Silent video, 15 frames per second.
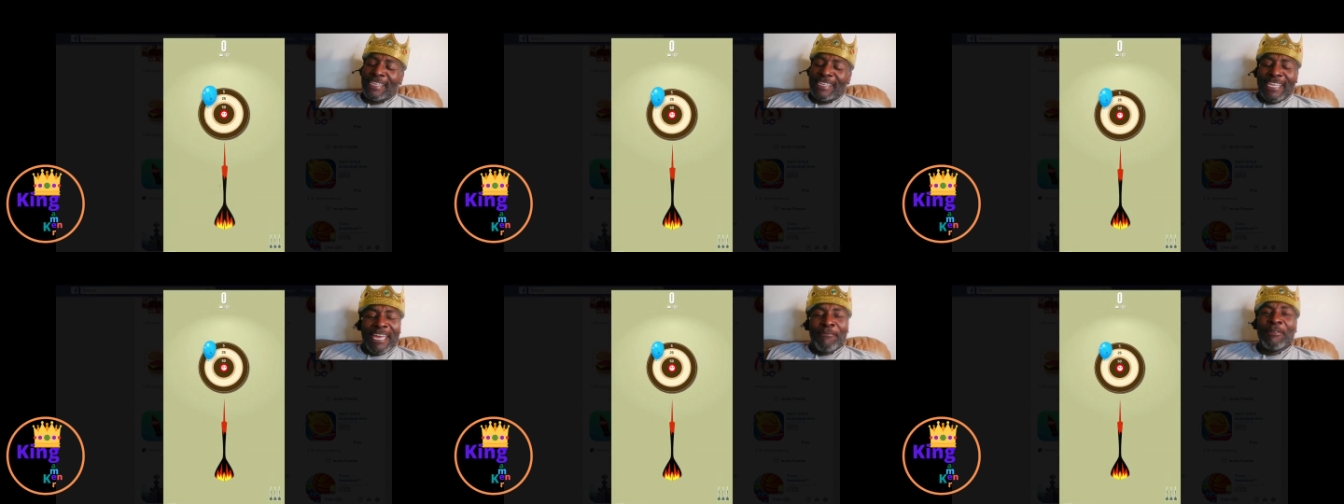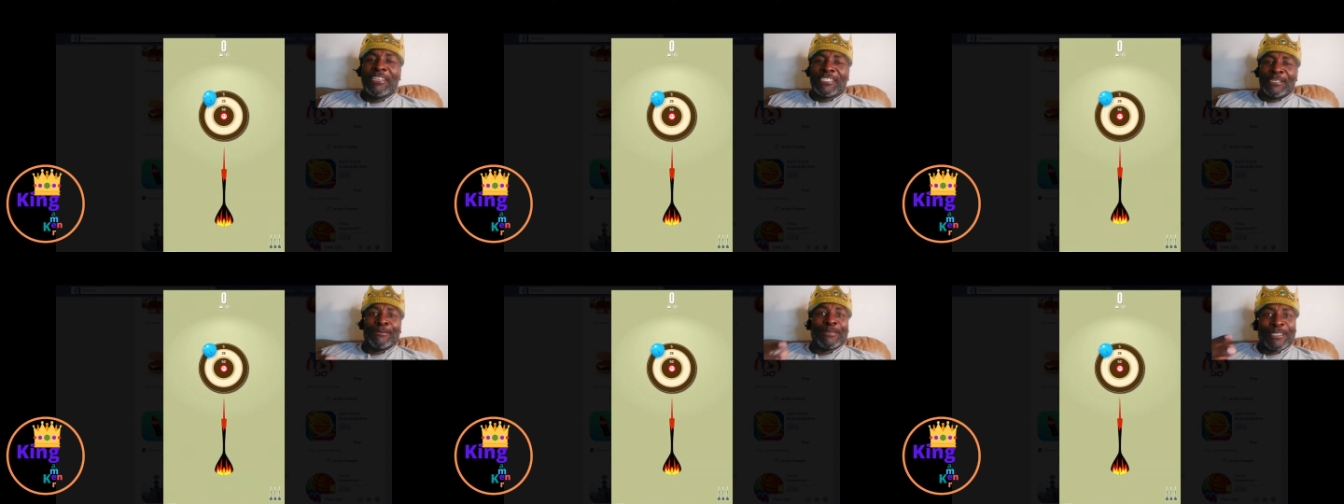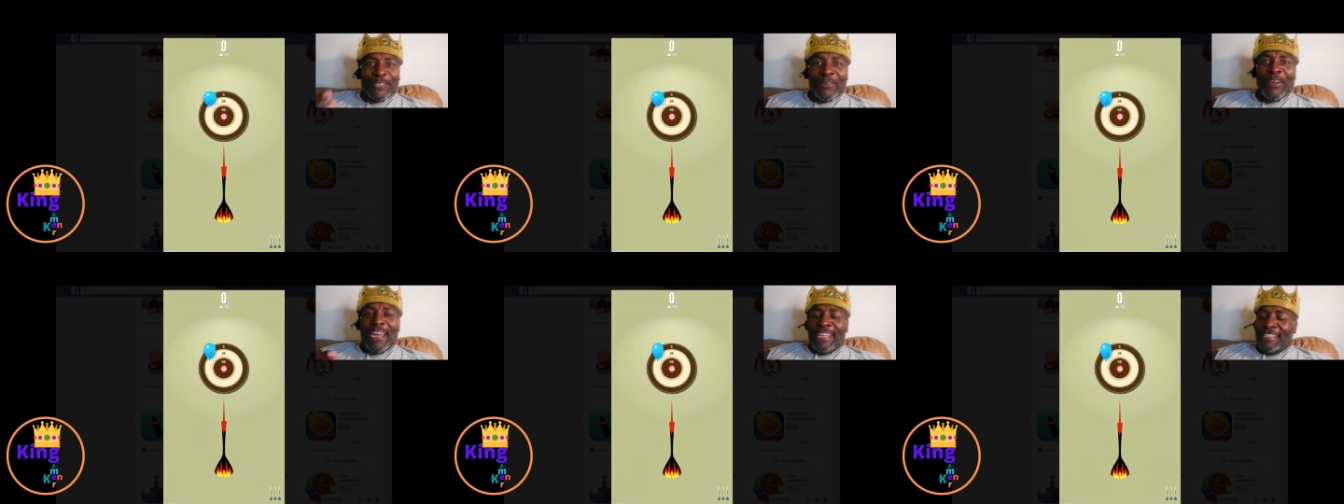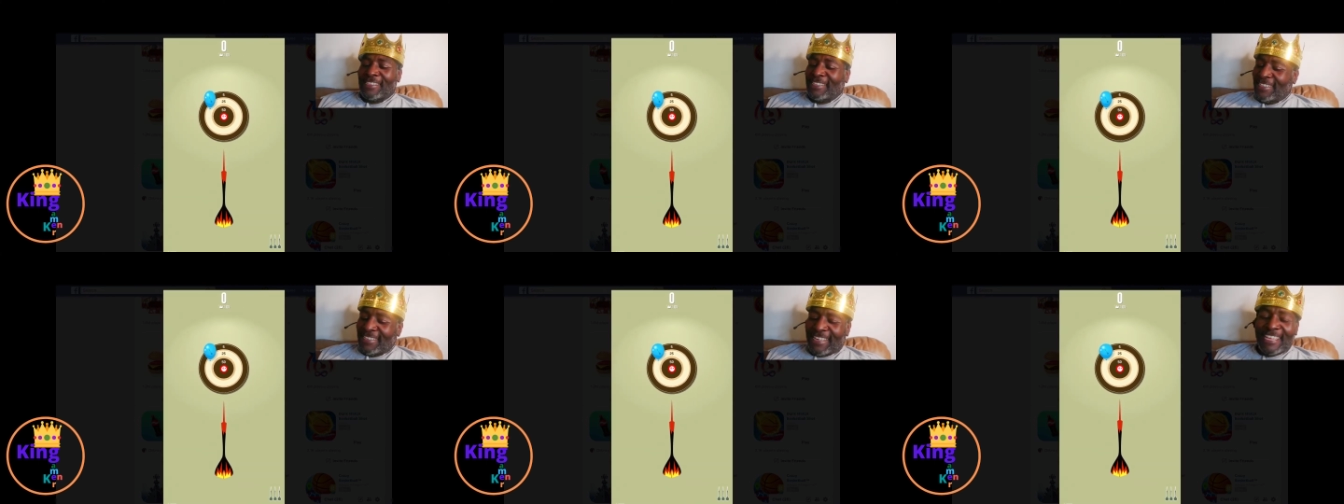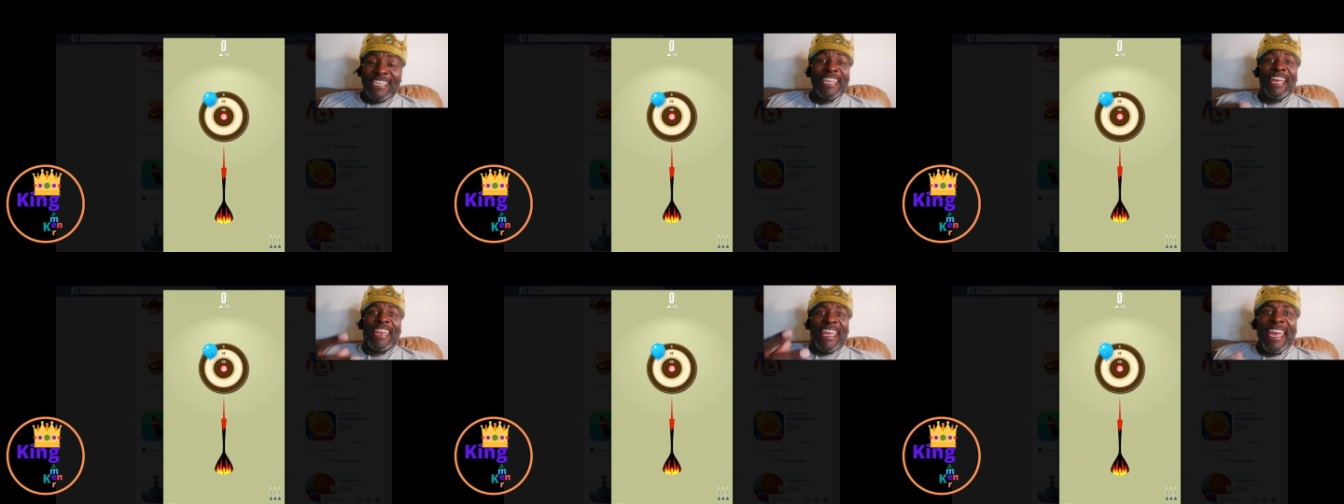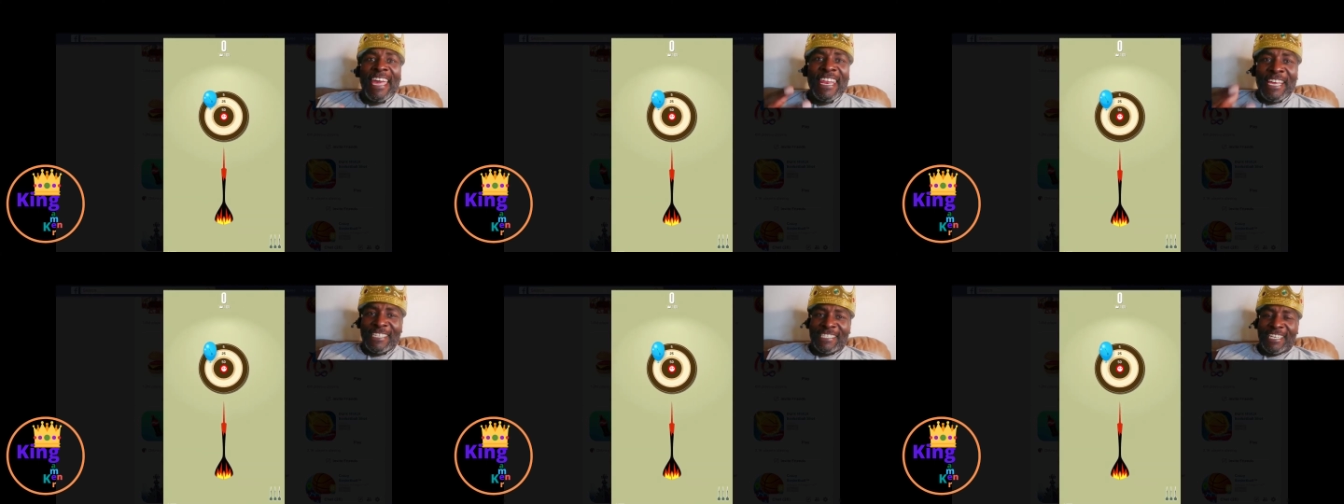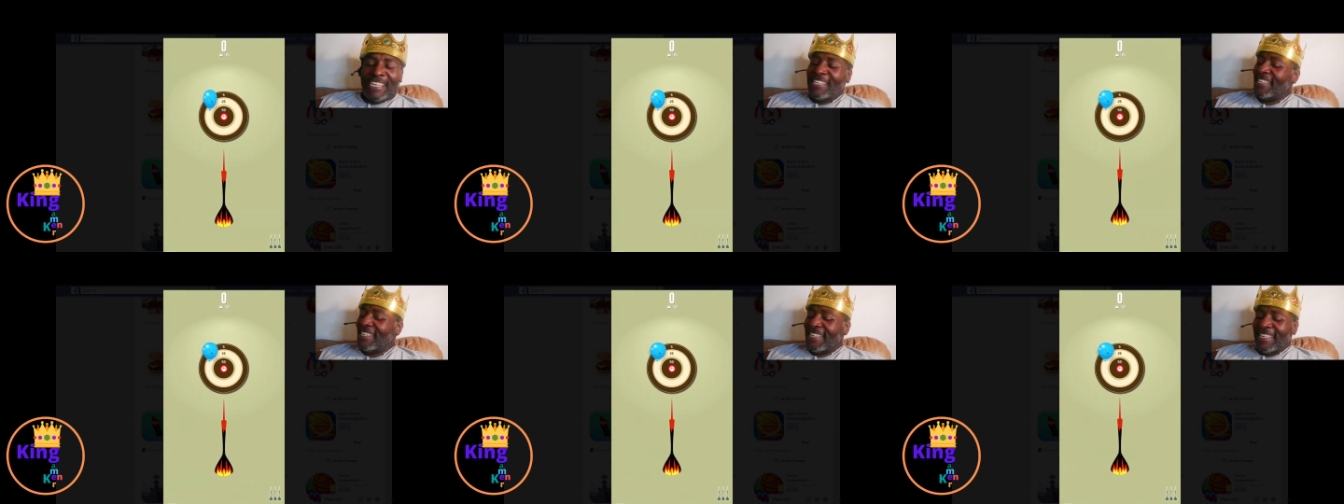give me some strength and your energy